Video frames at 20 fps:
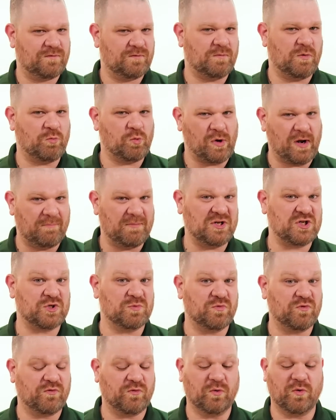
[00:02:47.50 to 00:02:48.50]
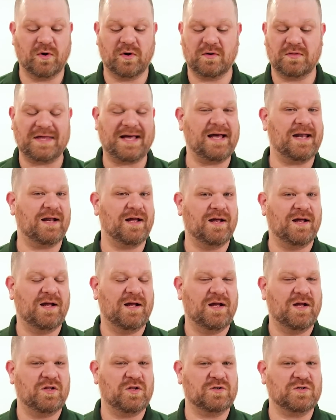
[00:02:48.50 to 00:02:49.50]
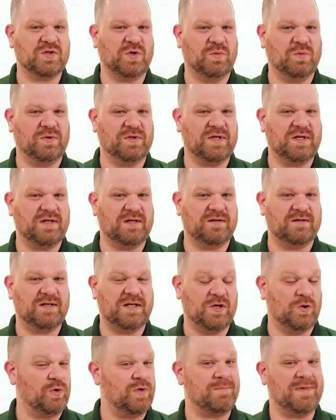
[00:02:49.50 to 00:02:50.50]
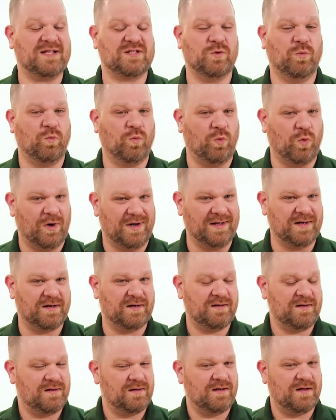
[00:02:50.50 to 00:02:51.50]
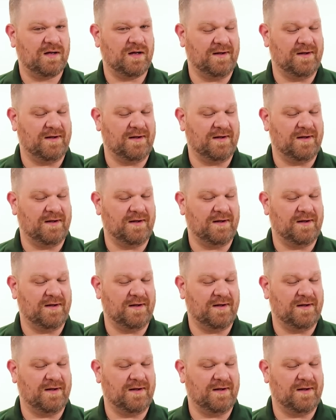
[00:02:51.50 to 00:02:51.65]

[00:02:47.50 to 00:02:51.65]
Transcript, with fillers: remember when I mentioned before that there's only he only makes one